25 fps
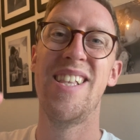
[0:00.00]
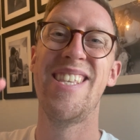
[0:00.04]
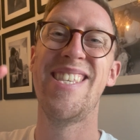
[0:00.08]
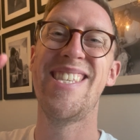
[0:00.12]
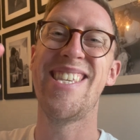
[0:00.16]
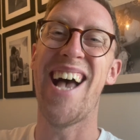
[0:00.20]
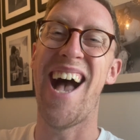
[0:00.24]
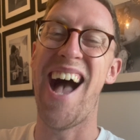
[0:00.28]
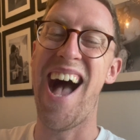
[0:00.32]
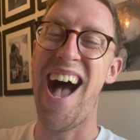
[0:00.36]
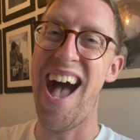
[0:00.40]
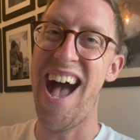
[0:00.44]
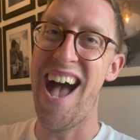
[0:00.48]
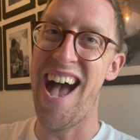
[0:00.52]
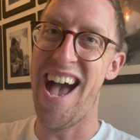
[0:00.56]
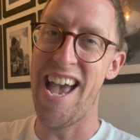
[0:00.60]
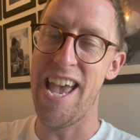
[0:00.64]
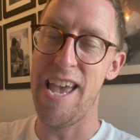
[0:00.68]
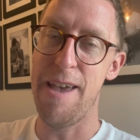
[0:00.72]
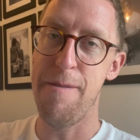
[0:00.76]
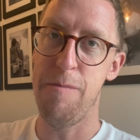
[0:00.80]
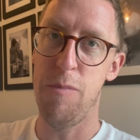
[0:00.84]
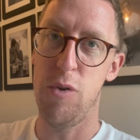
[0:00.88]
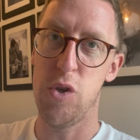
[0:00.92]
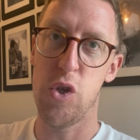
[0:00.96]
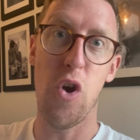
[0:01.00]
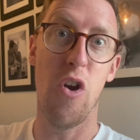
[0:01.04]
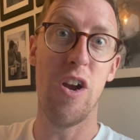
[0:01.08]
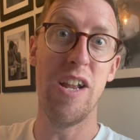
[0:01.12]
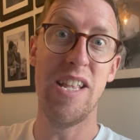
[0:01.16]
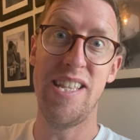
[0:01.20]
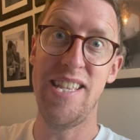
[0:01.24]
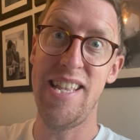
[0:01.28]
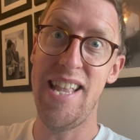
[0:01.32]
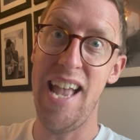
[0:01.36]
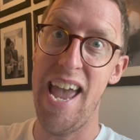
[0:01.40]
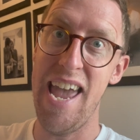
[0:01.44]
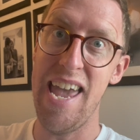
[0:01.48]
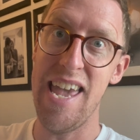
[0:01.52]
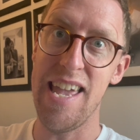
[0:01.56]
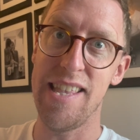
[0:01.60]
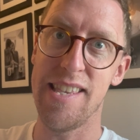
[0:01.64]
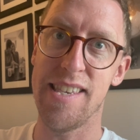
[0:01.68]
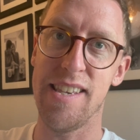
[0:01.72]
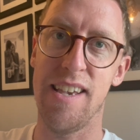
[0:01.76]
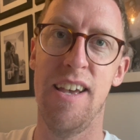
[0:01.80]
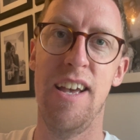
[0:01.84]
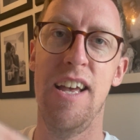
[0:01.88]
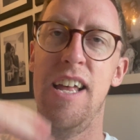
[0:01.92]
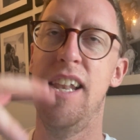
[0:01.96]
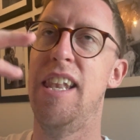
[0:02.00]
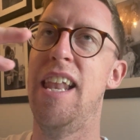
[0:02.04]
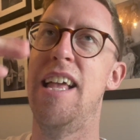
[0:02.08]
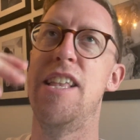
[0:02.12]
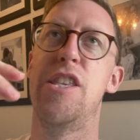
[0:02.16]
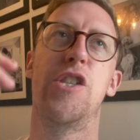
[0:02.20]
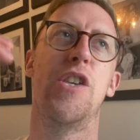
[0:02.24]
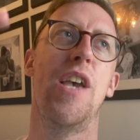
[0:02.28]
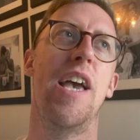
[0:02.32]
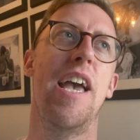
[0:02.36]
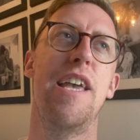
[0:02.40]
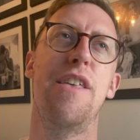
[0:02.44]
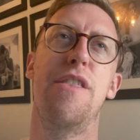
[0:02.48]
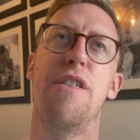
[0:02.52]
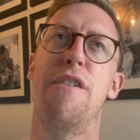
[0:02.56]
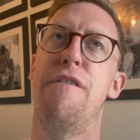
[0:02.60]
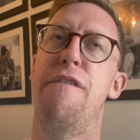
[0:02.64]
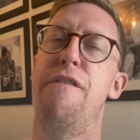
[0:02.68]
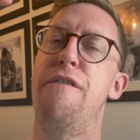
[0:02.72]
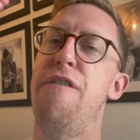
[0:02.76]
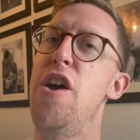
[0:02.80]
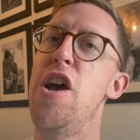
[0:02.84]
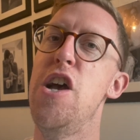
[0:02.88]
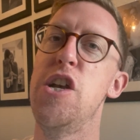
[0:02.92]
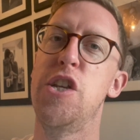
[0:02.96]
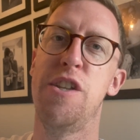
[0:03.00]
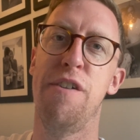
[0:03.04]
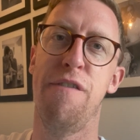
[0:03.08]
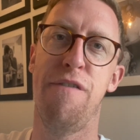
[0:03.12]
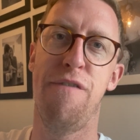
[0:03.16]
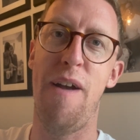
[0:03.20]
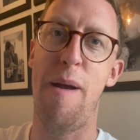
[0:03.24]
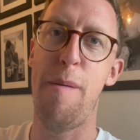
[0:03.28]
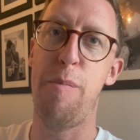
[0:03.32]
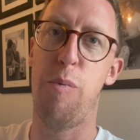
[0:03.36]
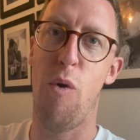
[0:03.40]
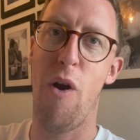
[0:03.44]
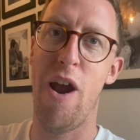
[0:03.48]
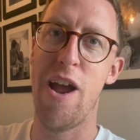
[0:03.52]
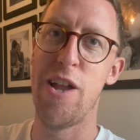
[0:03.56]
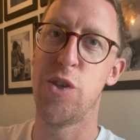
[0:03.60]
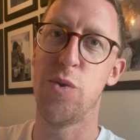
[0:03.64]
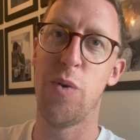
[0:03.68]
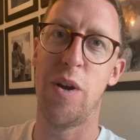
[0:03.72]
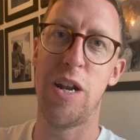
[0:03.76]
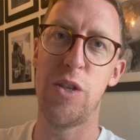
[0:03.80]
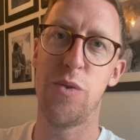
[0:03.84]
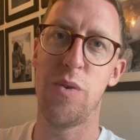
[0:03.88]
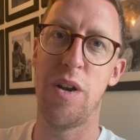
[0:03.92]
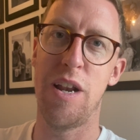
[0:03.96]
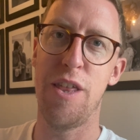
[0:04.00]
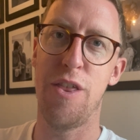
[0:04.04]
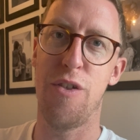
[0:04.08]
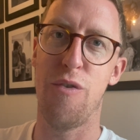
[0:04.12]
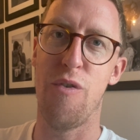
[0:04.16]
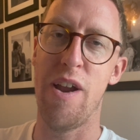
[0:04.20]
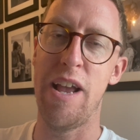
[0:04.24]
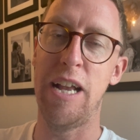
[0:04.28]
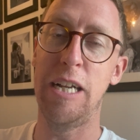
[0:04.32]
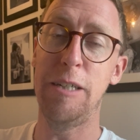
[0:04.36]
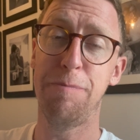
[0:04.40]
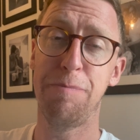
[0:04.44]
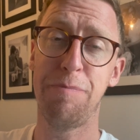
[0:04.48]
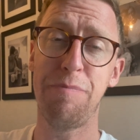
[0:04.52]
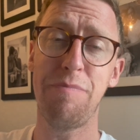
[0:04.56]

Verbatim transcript: Time, sorry, date, let's say the first of February, twenty twenty-three.